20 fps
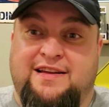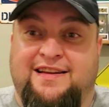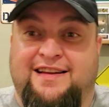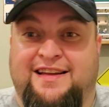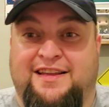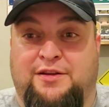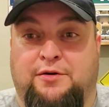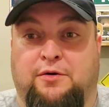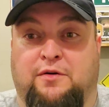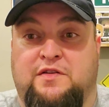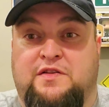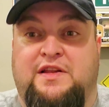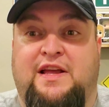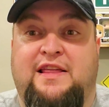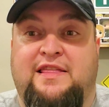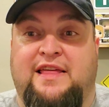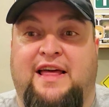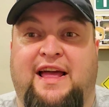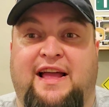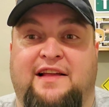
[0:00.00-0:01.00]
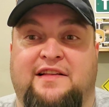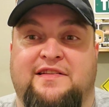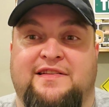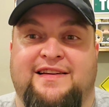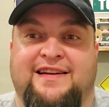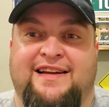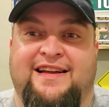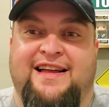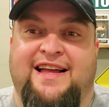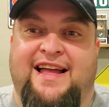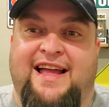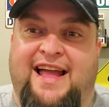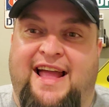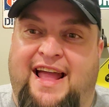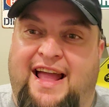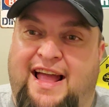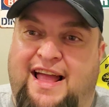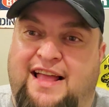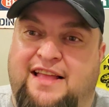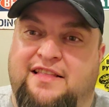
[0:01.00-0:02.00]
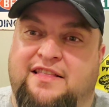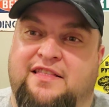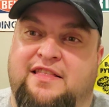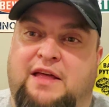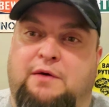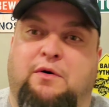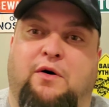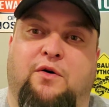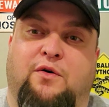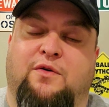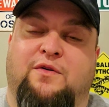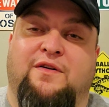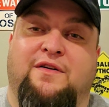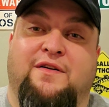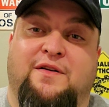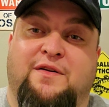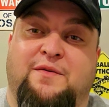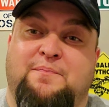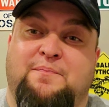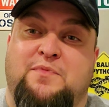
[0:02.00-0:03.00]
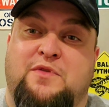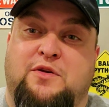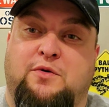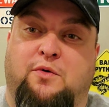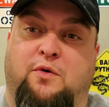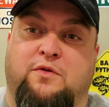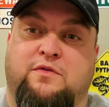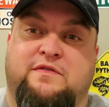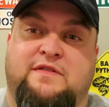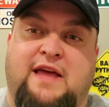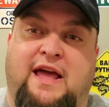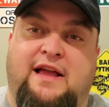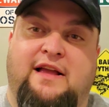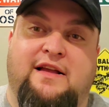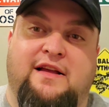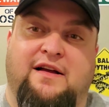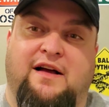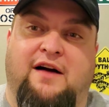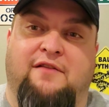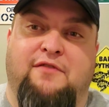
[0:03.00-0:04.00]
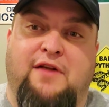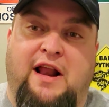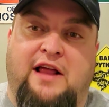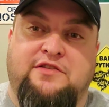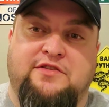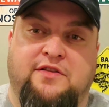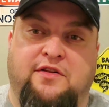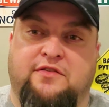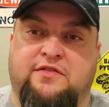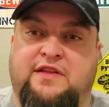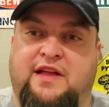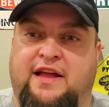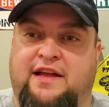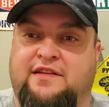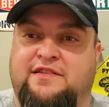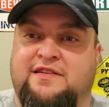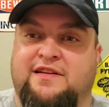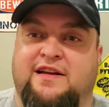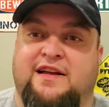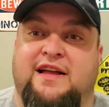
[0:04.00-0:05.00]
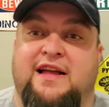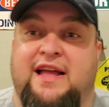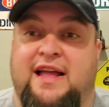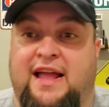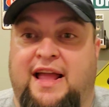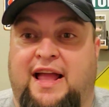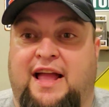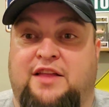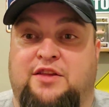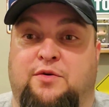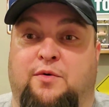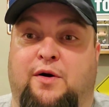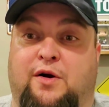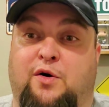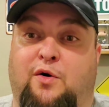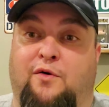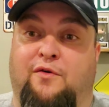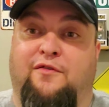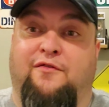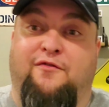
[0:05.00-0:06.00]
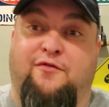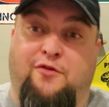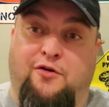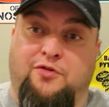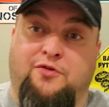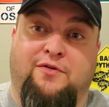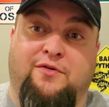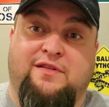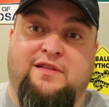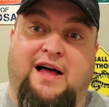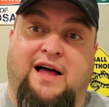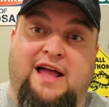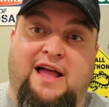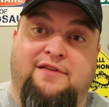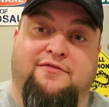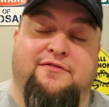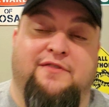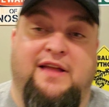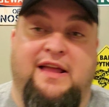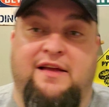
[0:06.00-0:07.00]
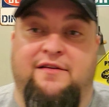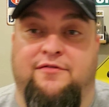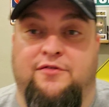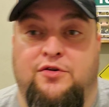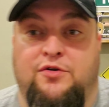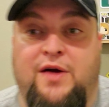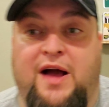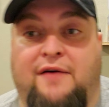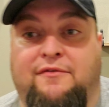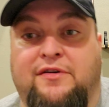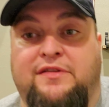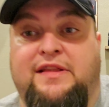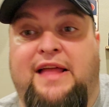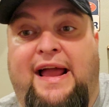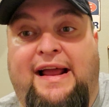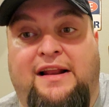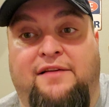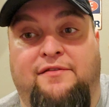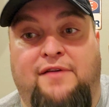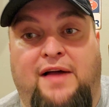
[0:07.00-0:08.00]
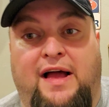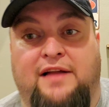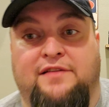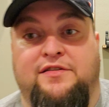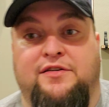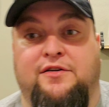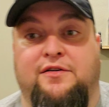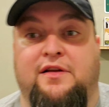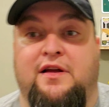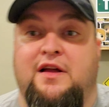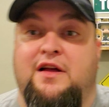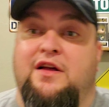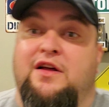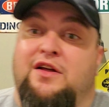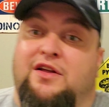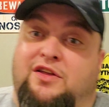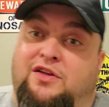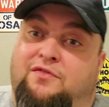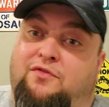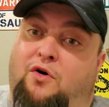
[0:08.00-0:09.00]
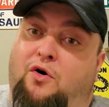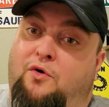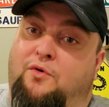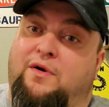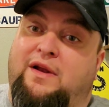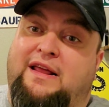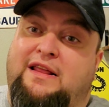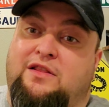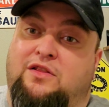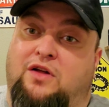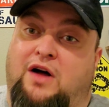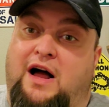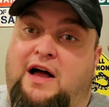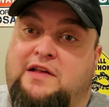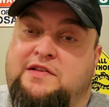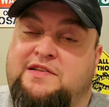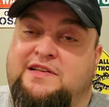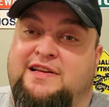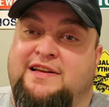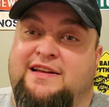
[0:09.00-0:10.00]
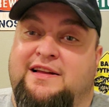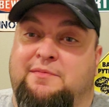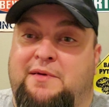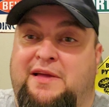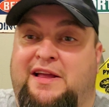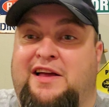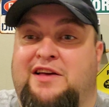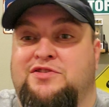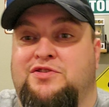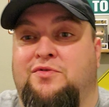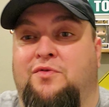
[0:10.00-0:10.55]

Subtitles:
you'll see things, and you will take advantage of those things, and you will go further in life. If you have a negative attitude, you've already lost, because